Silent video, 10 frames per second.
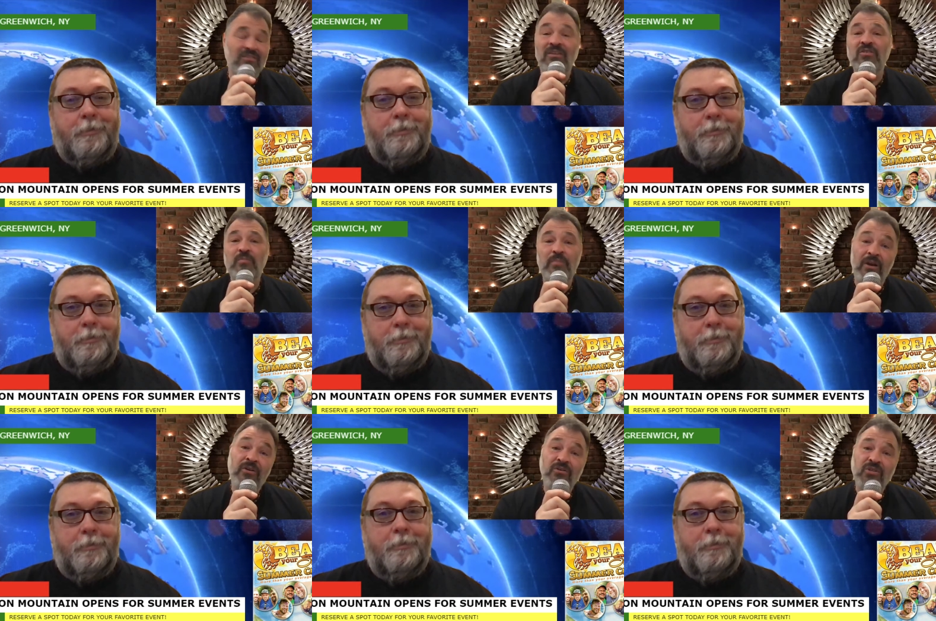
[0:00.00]
Speaker 1: there's Bear
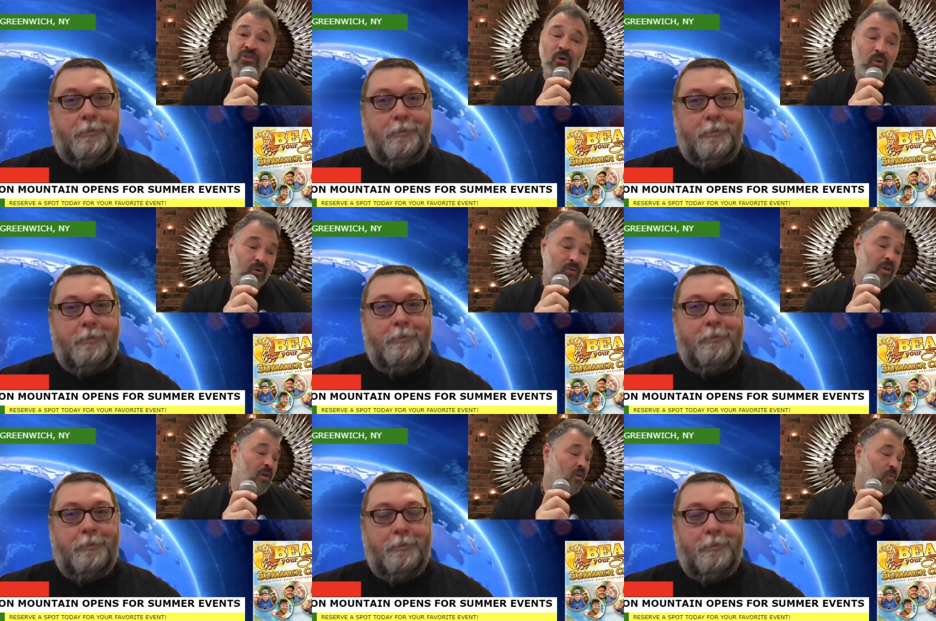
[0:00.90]
Your Soul
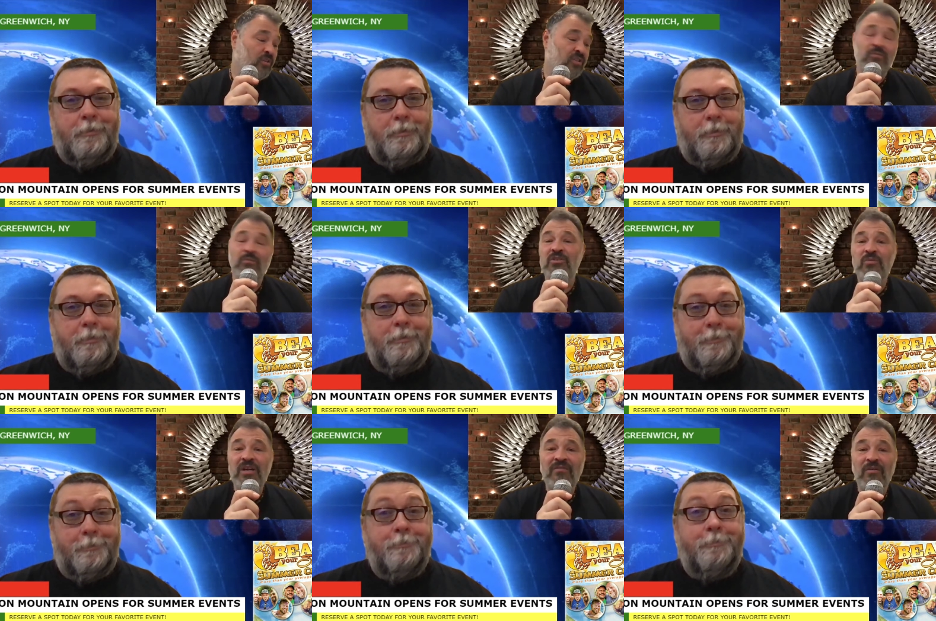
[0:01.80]
which is a
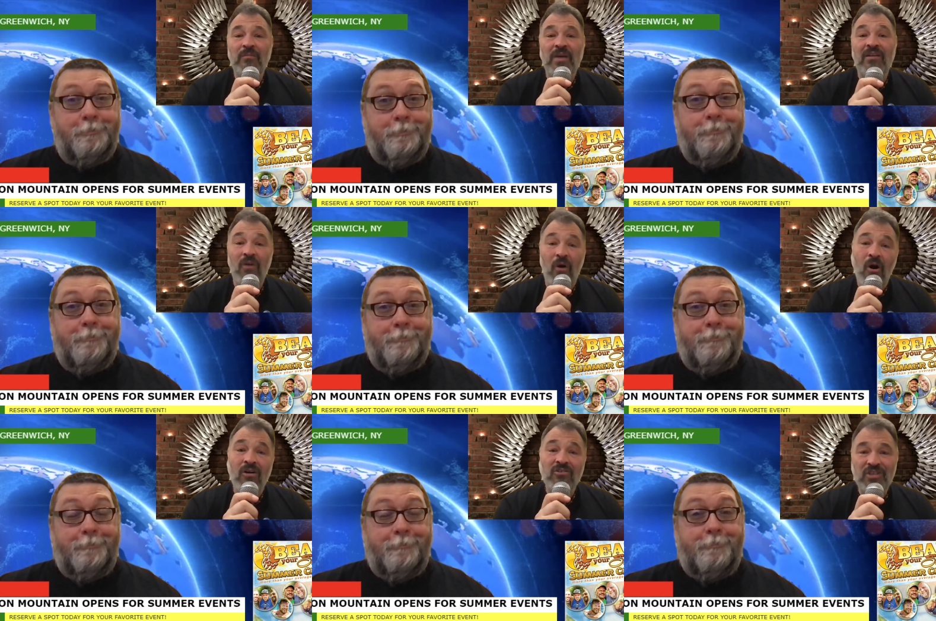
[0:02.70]
retreat for men of all
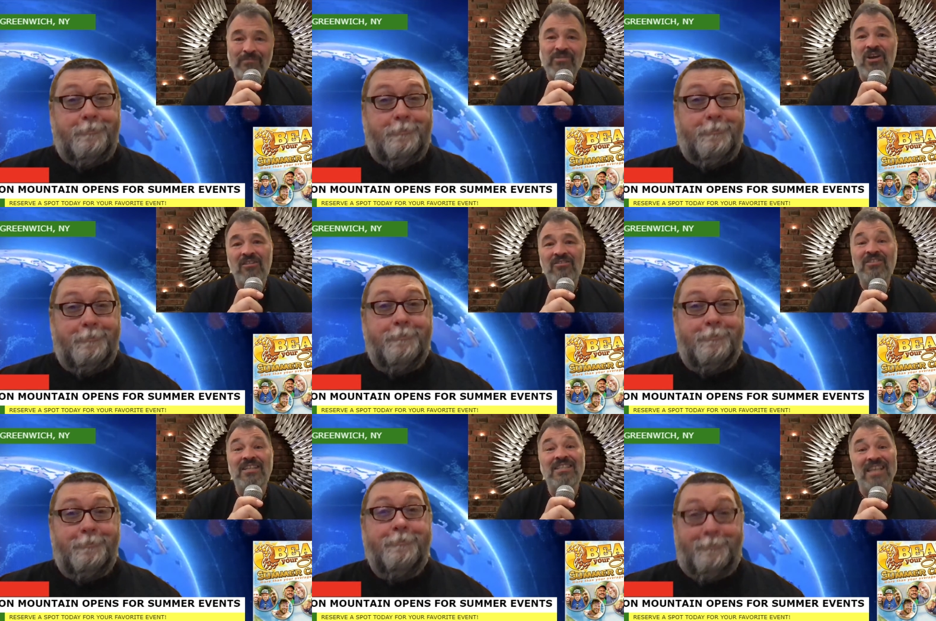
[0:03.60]
shapes, colors,
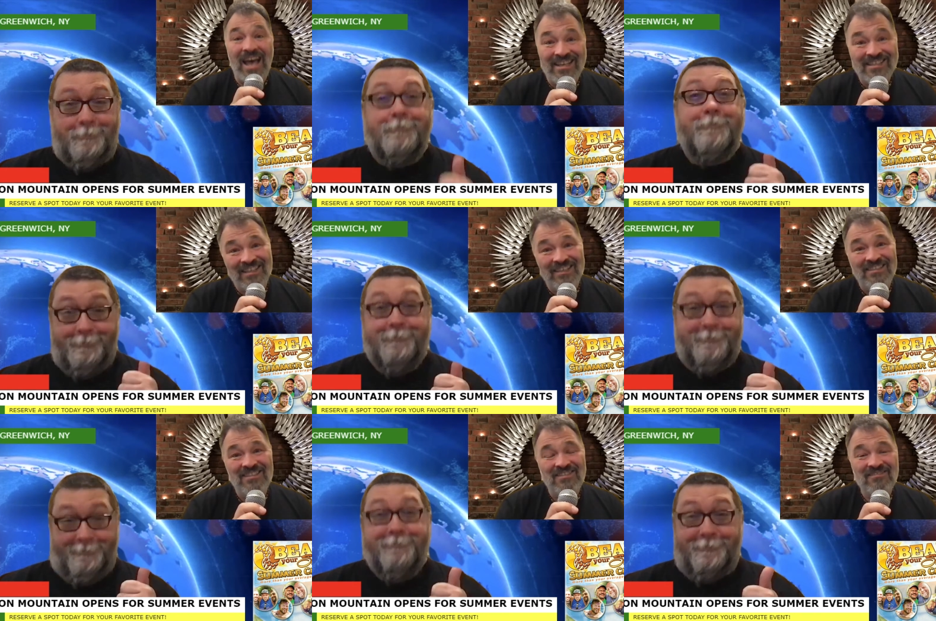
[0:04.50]
and sizes.